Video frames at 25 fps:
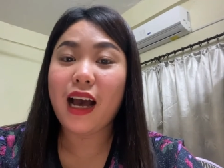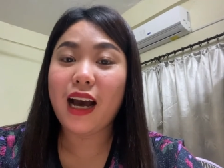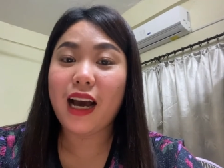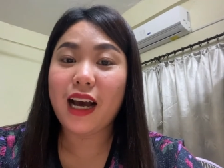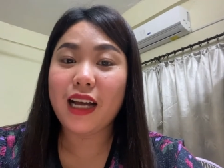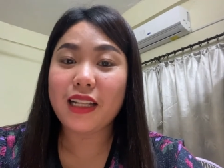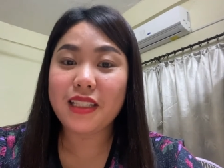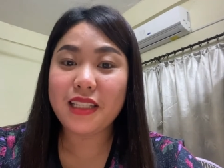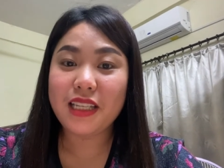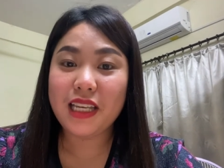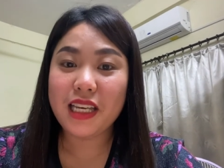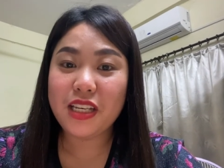A
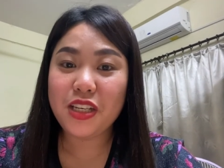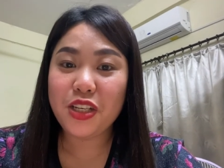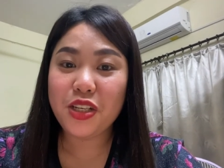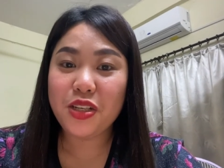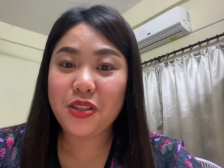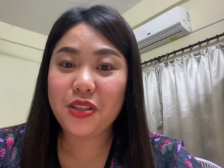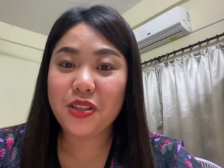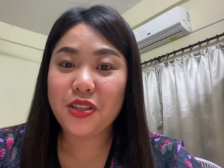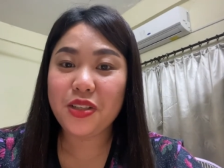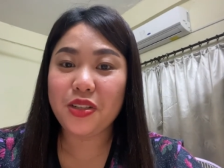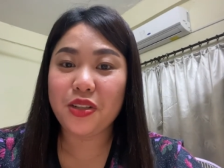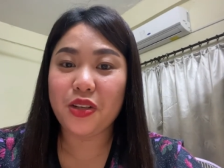
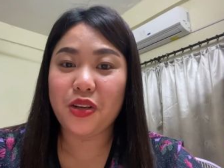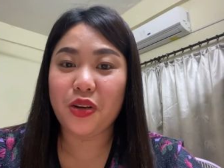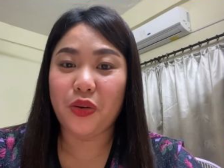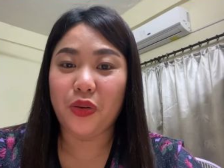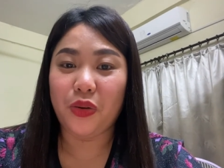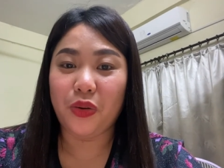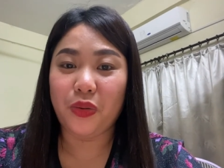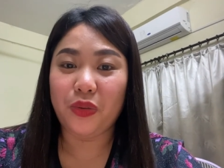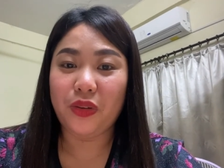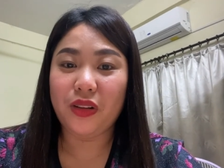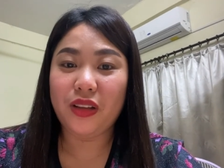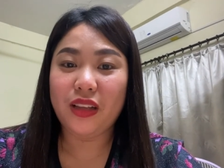teacher's
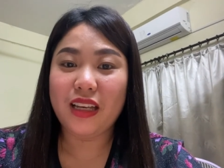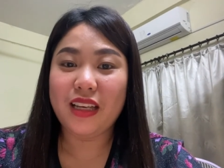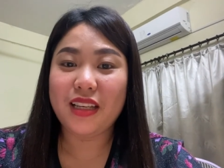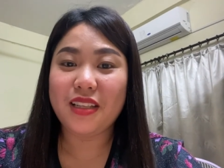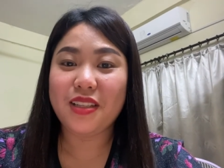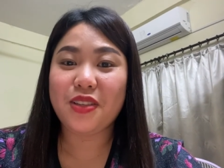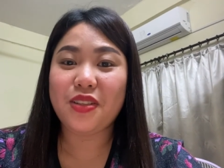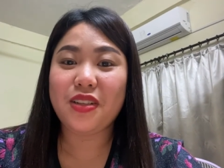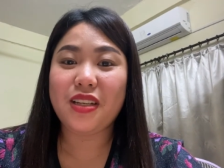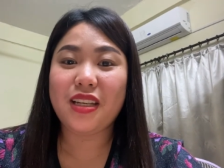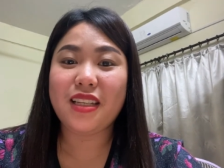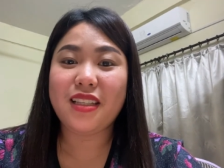goal is
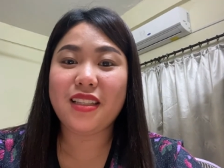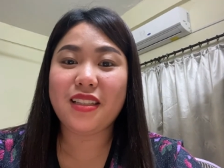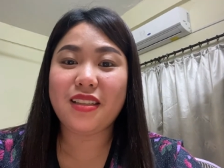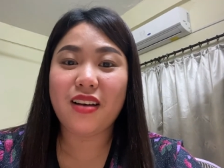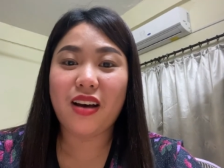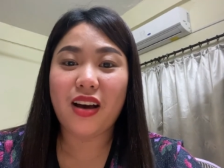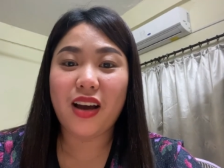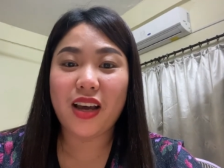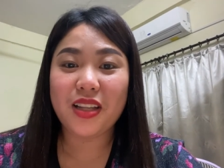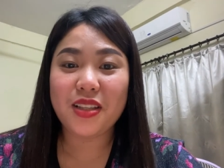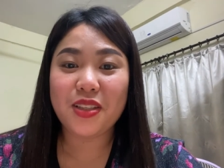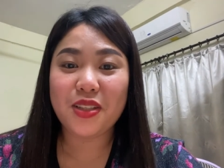to
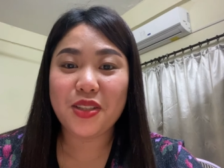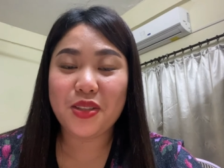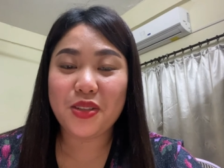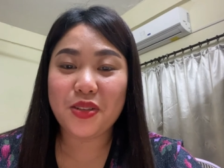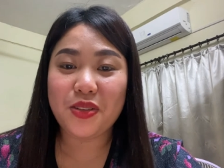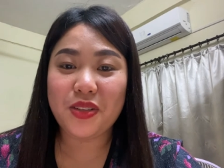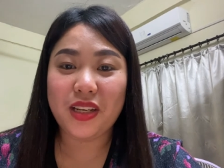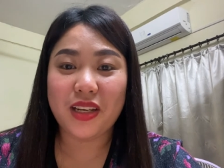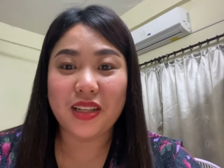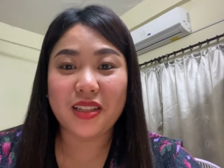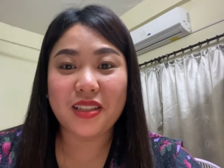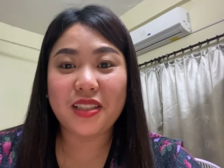excite
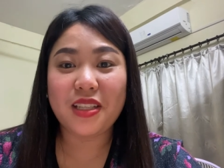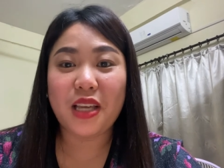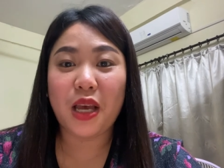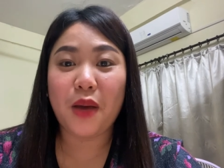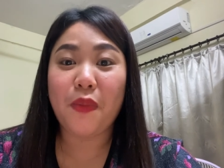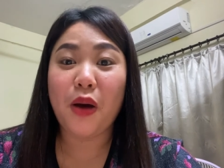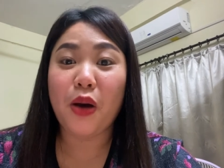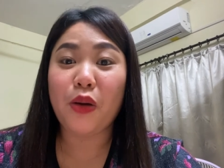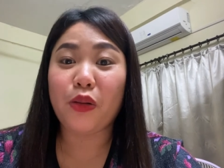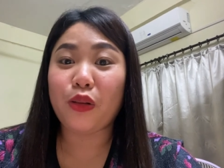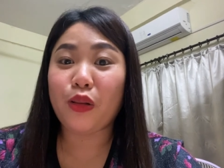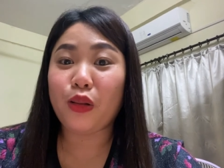students
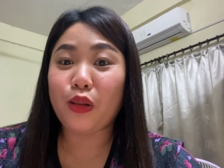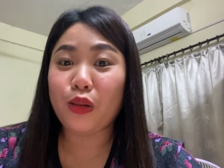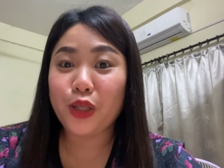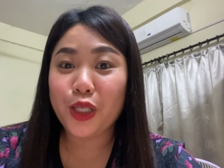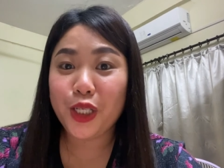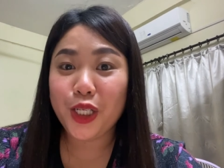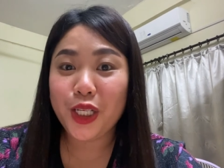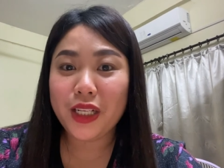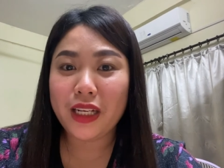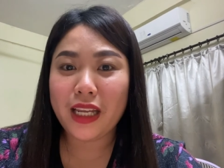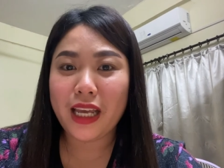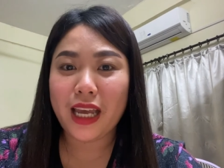about
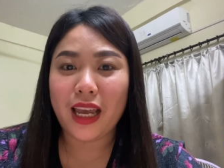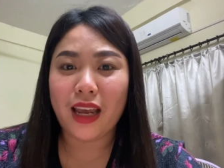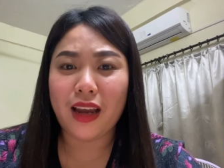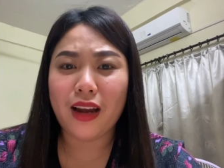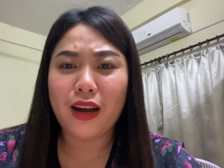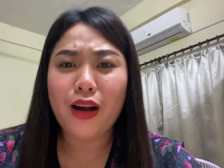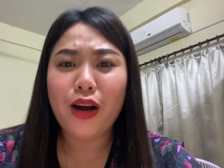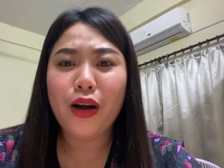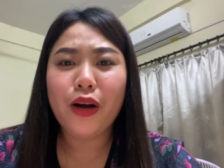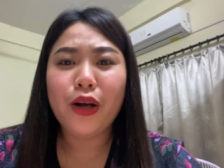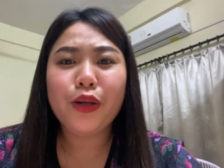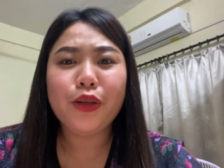learning,
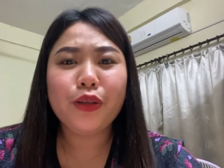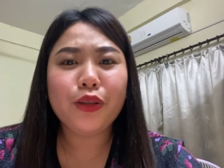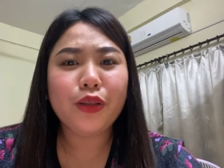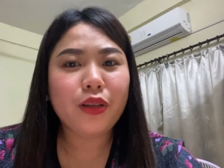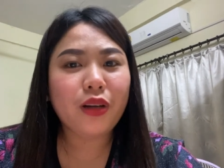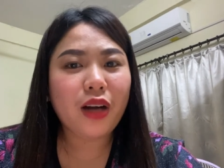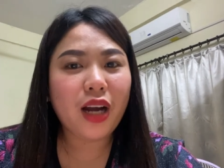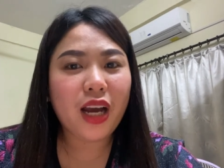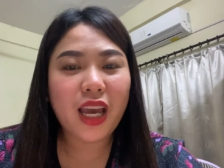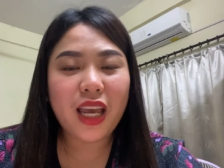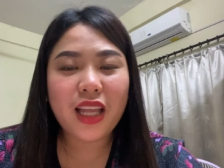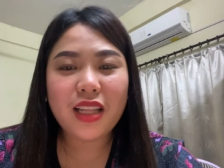
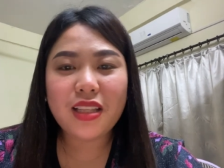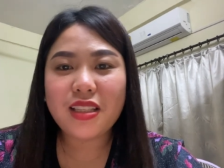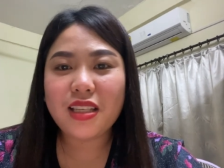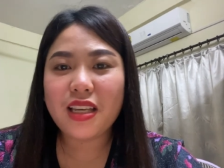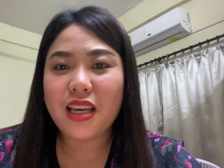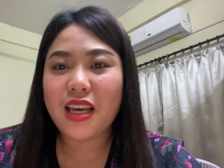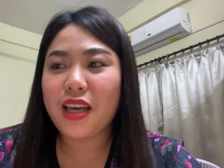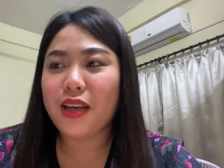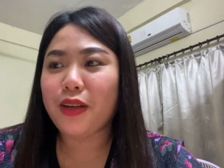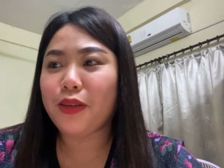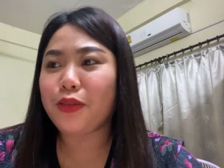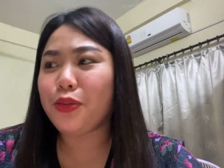
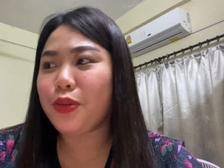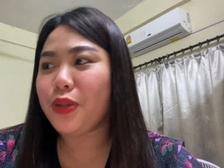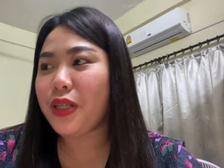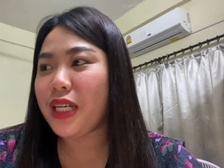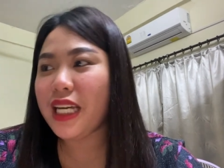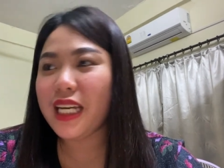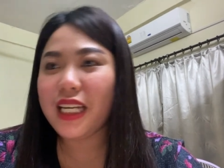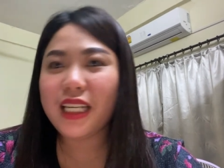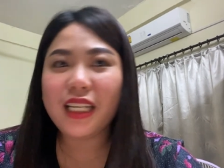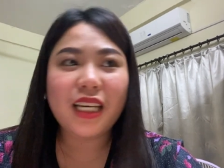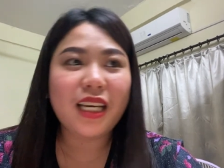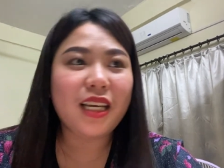writing,
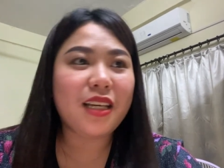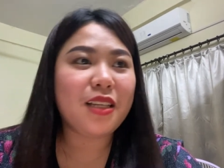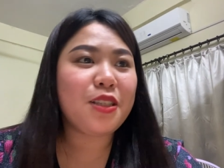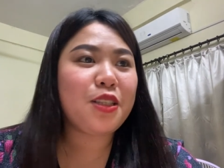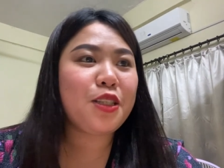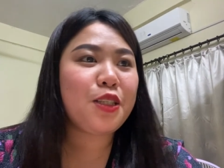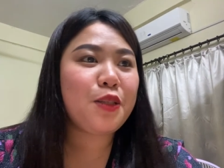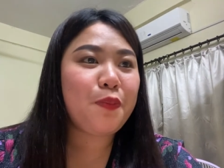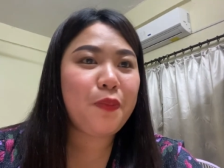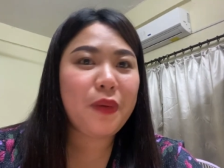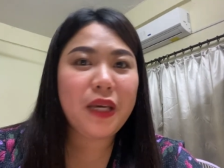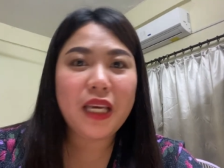reading,
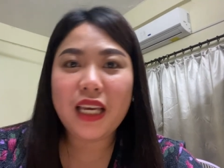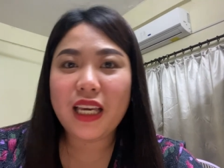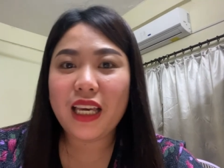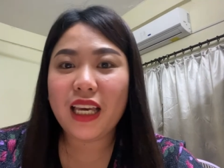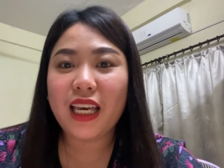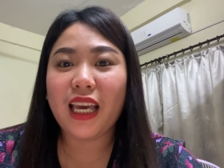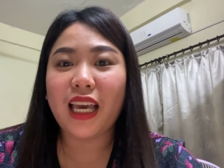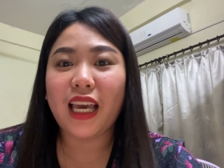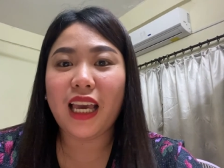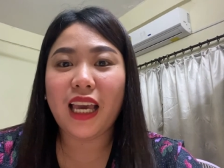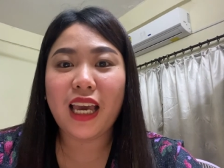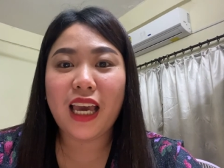
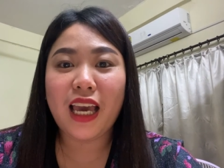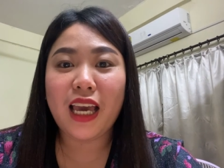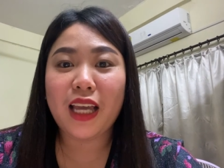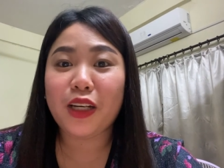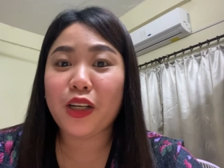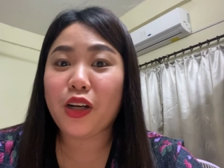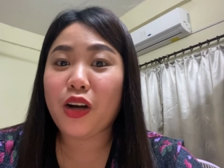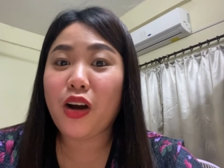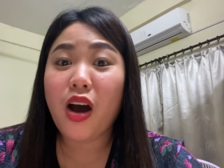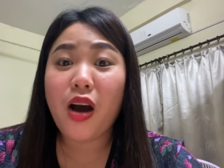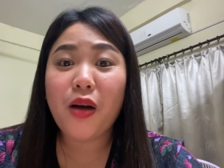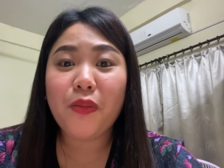speaking,
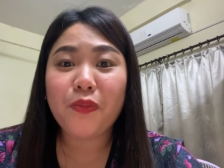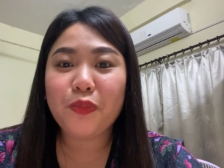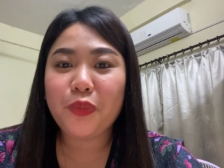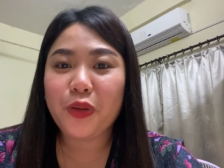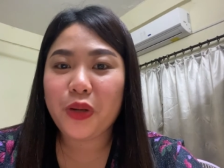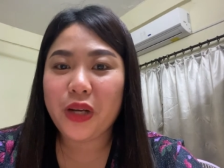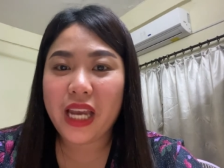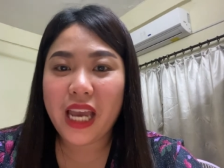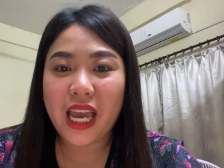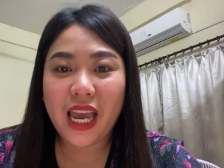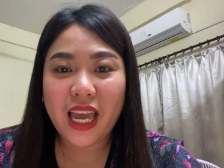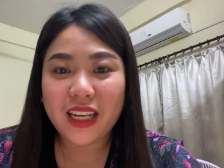and
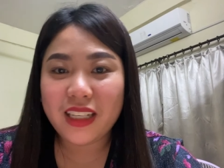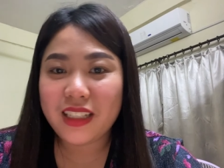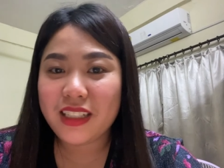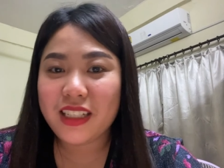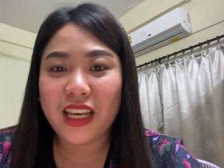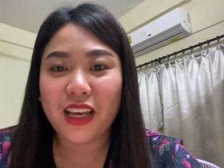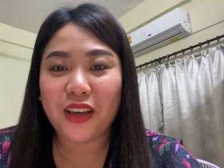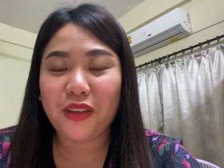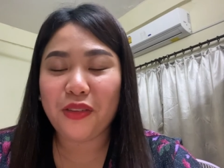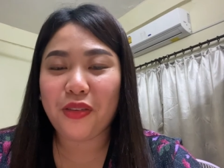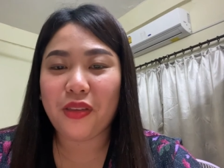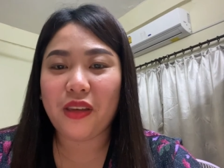
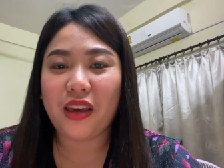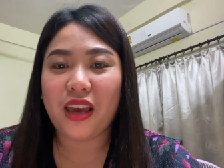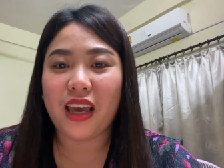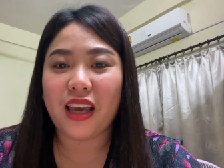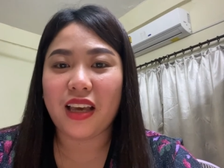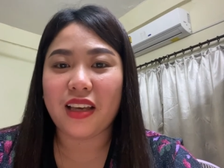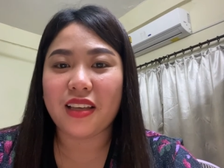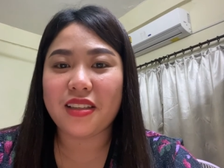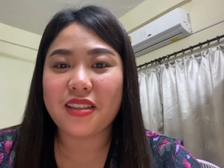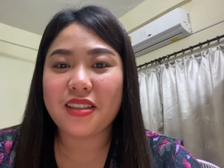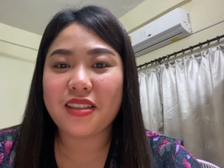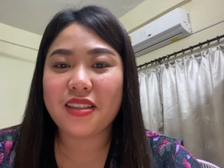comprehending
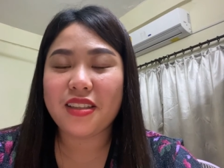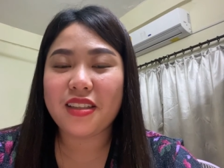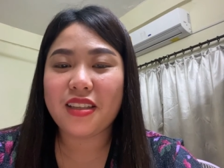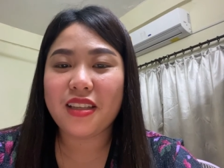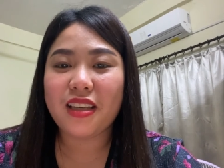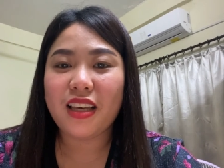things.